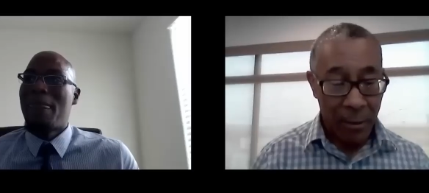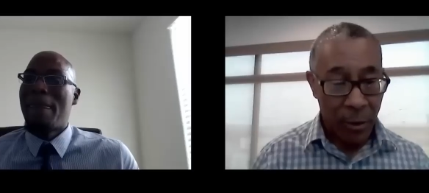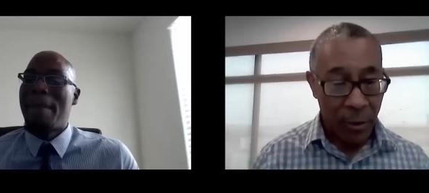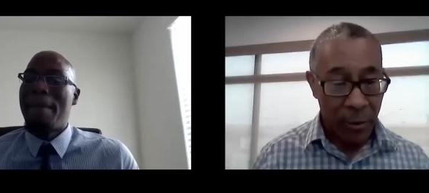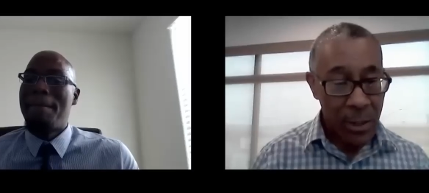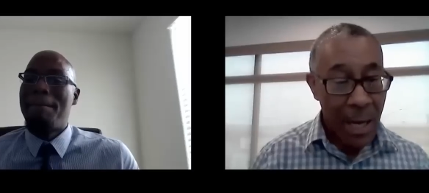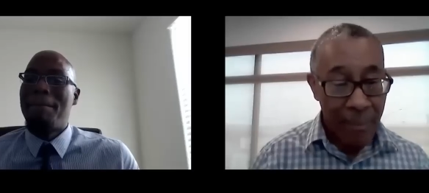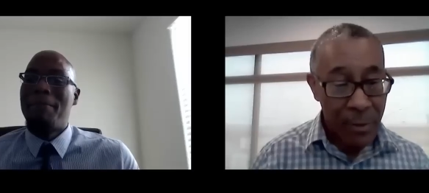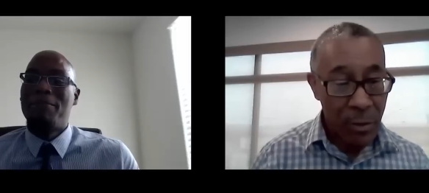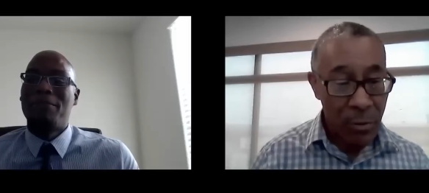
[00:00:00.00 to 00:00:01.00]
Speaker 1: your
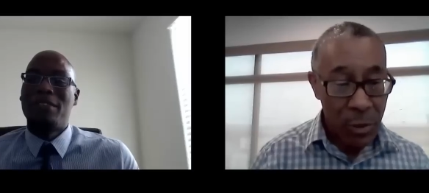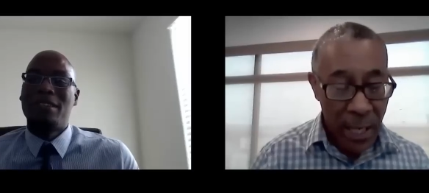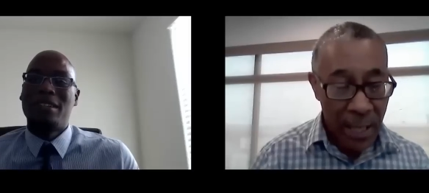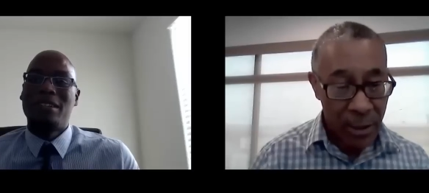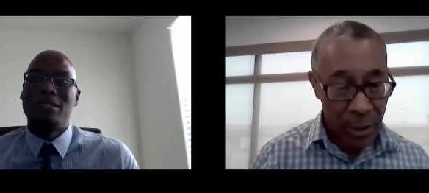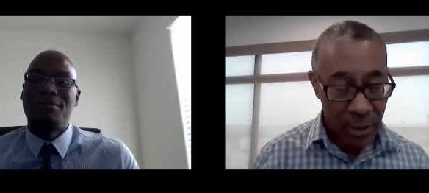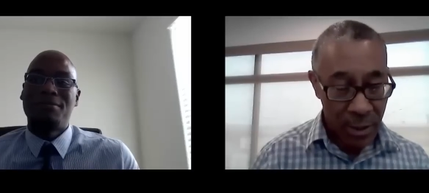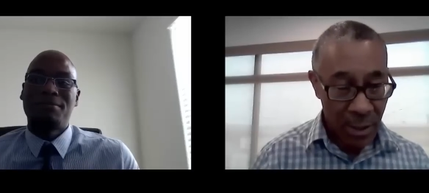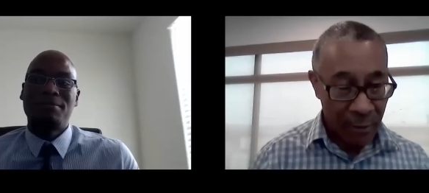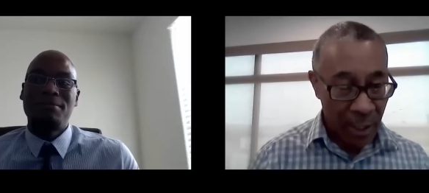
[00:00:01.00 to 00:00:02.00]
top two
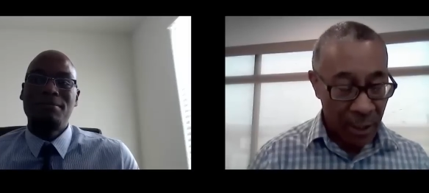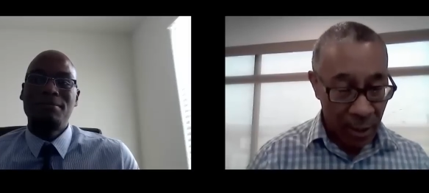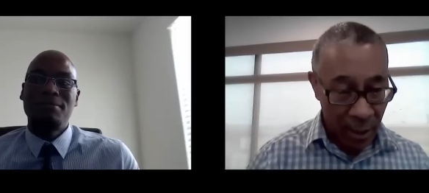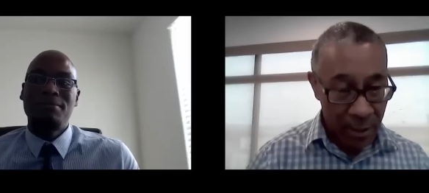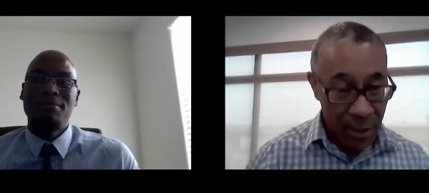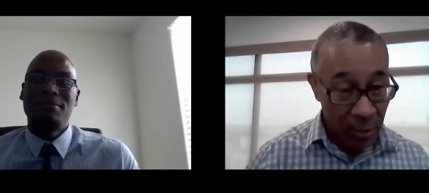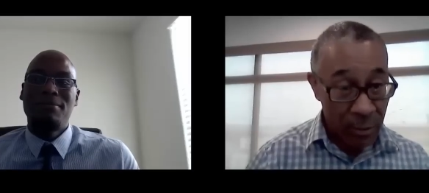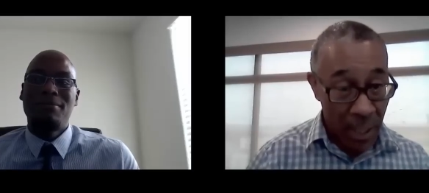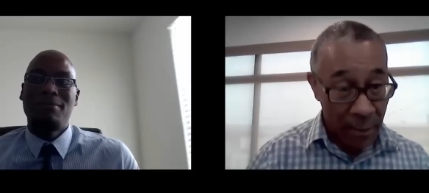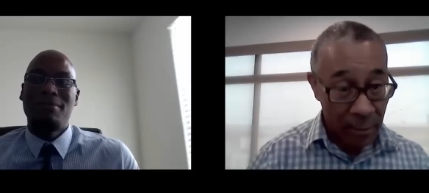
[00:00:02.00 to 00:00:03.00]
challenges of getting a
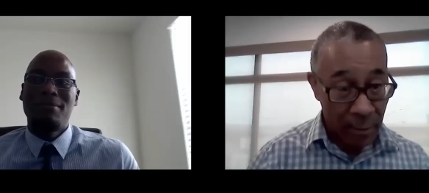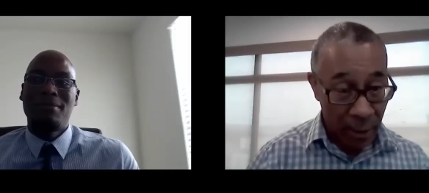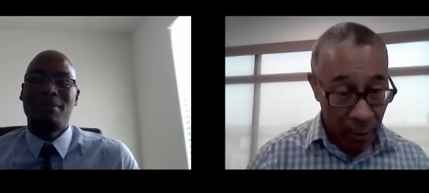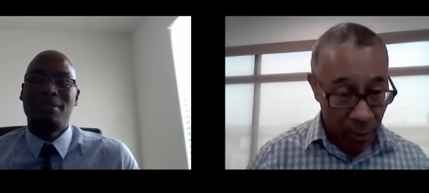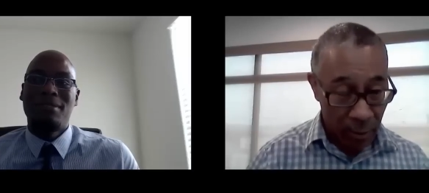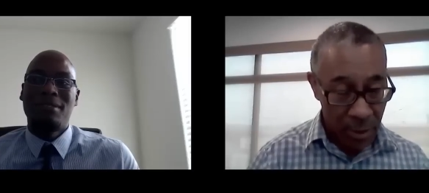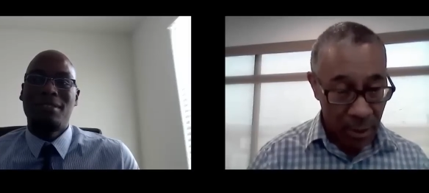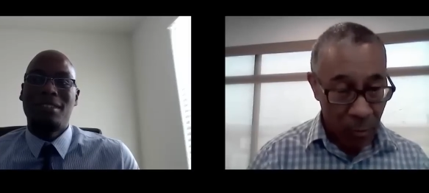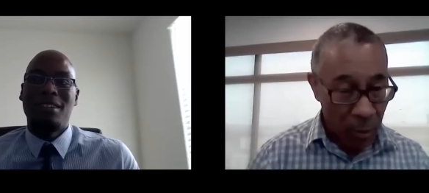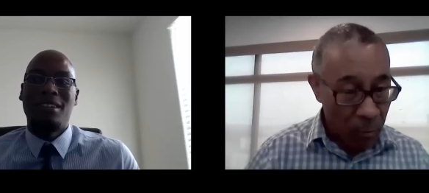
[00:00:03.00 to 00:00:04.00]
deal done and
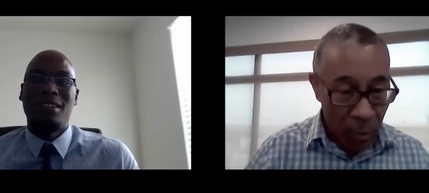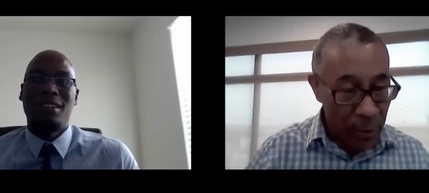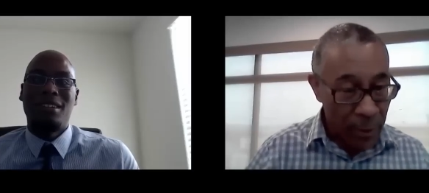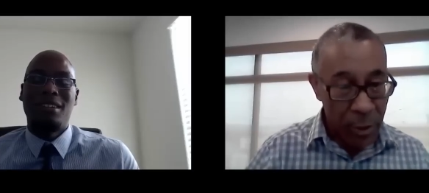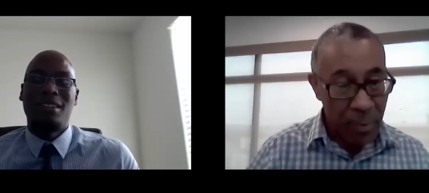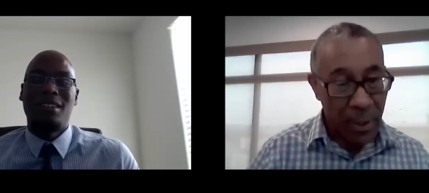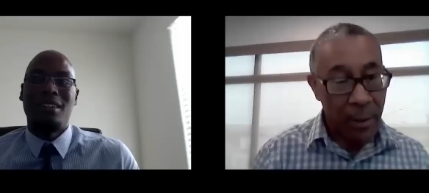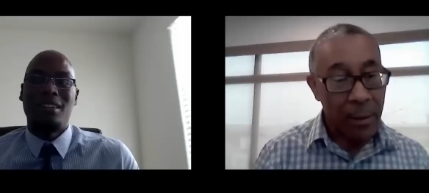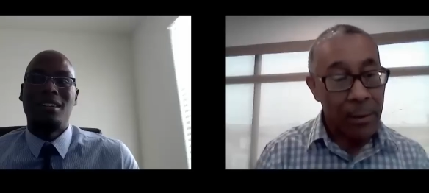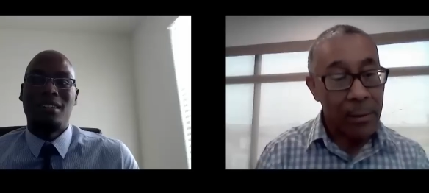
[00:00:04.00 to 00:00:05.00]
closing? Where, where will those be?
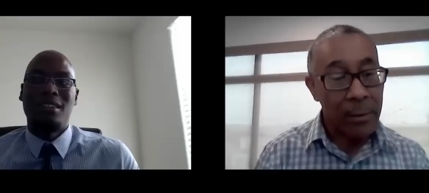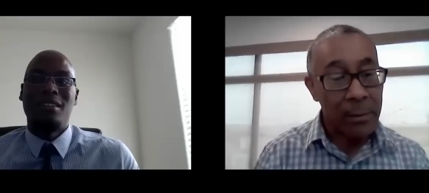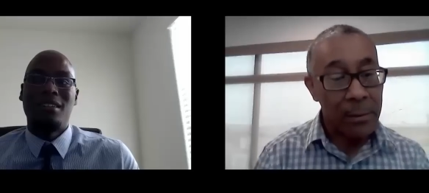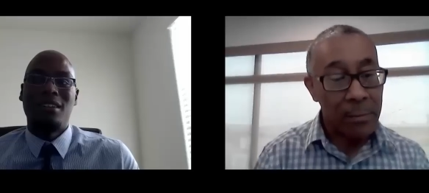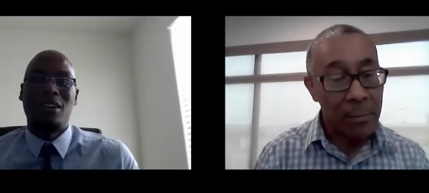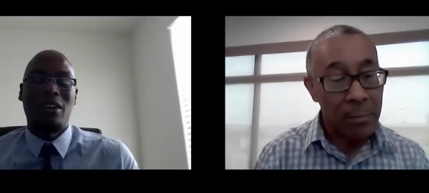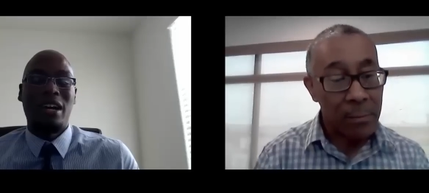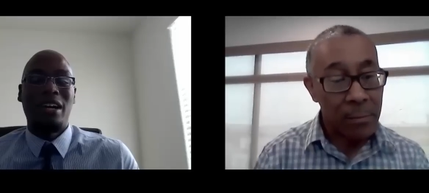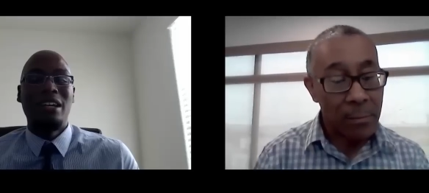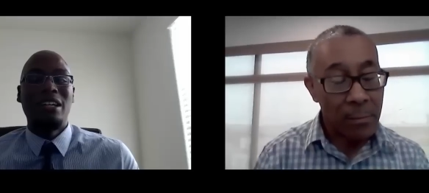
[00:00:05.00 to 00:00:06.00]
Speaker 2: Okay.
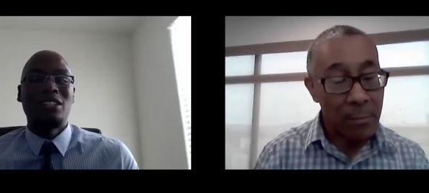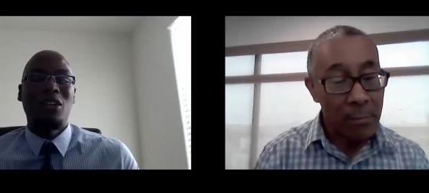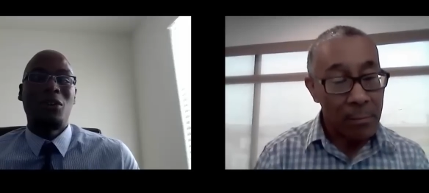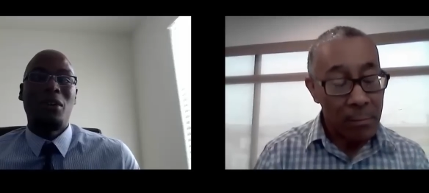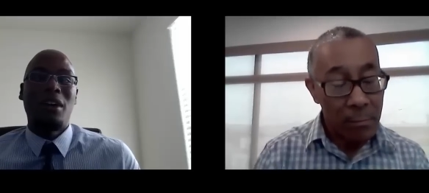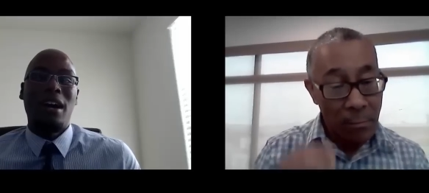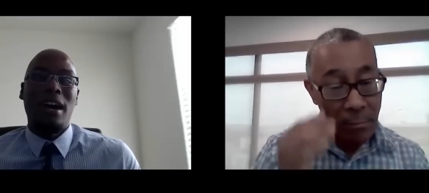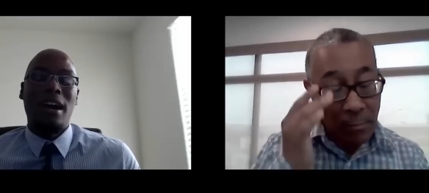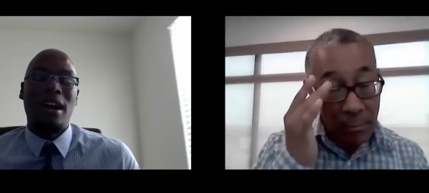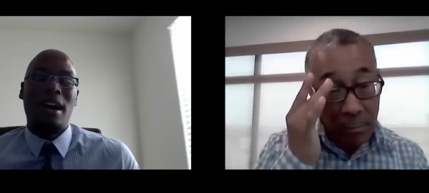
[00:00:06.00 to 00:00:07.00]
So,
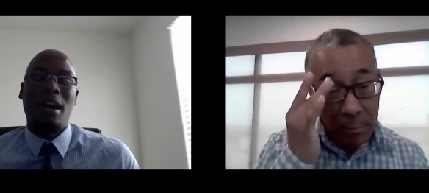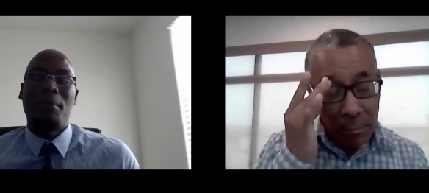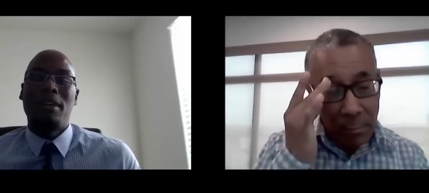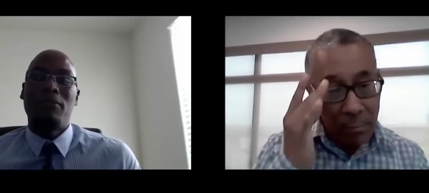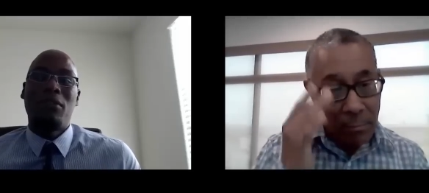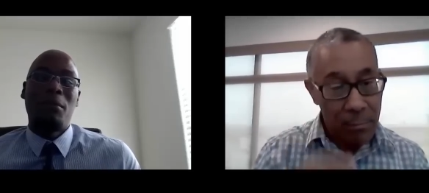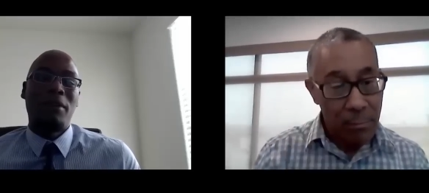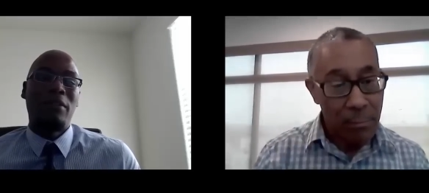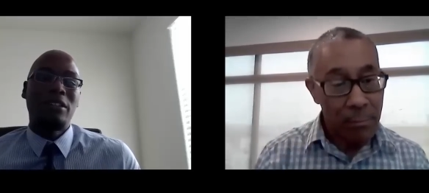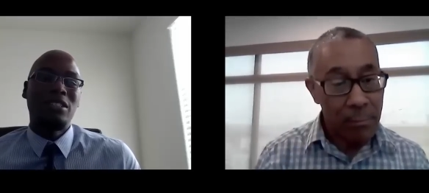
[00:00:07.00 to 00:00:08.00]
I mean, for my
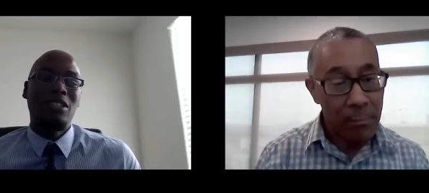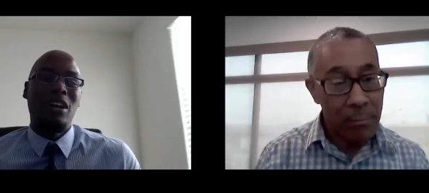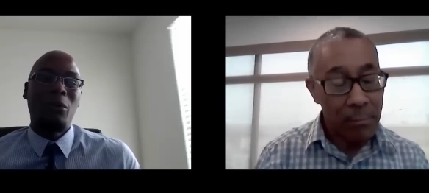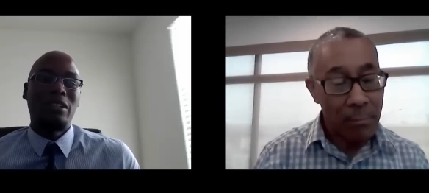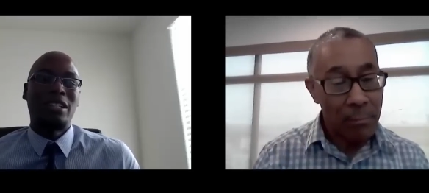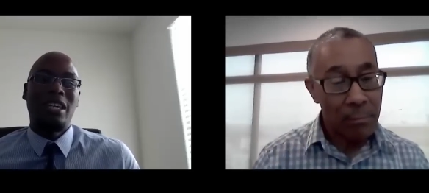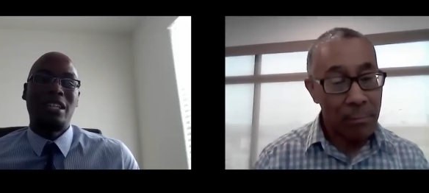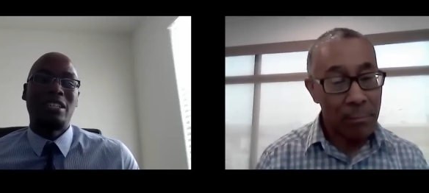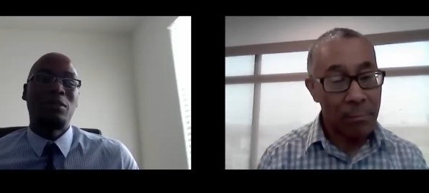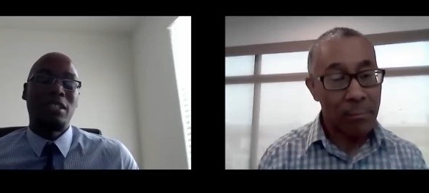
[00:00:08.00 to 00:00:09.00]
first deal, I wouldn't say that this
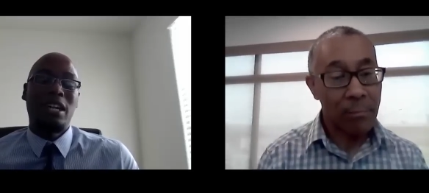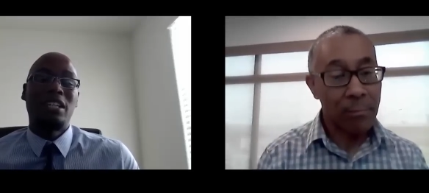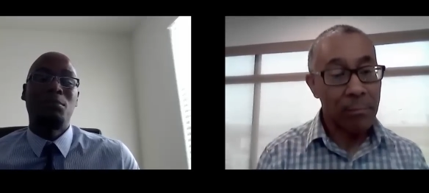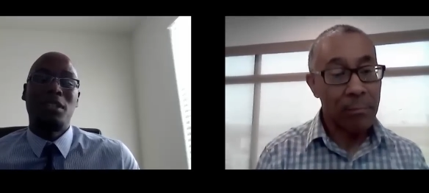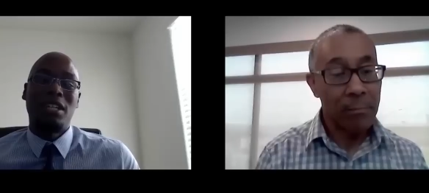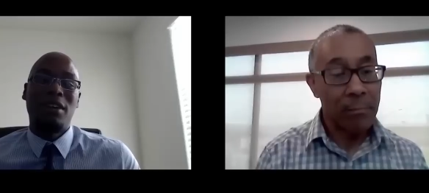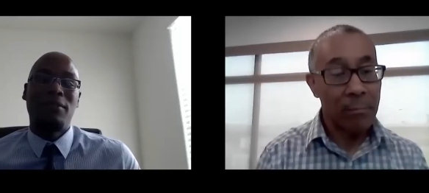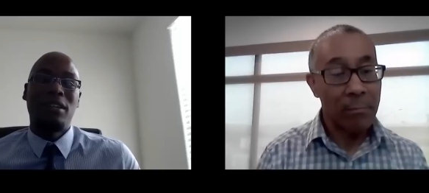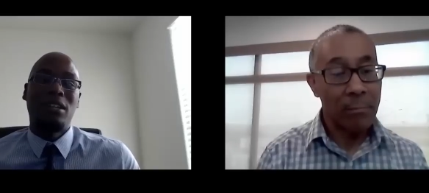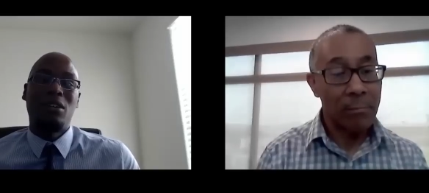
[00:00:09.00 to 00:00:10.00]
was the case, but definitely, you
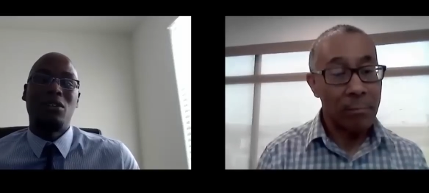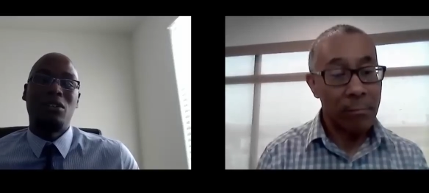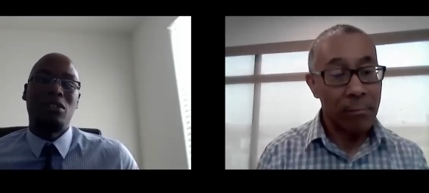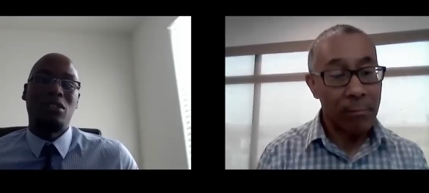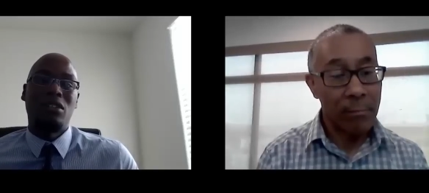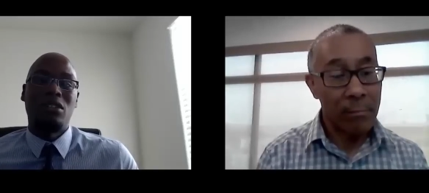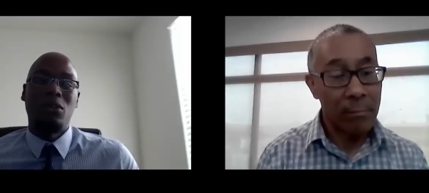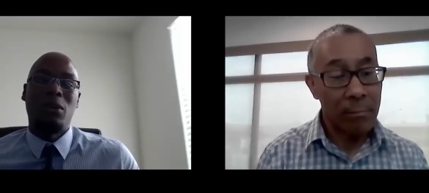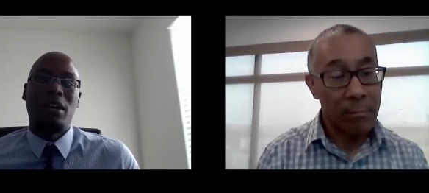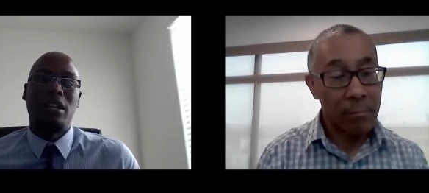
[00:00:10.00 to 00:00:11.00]
know, going
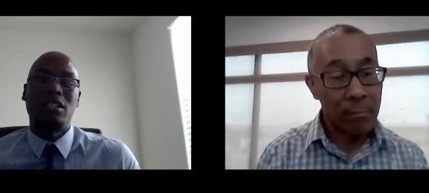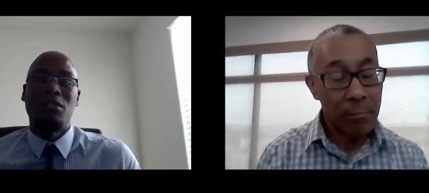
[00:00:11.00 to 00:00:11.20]
on to do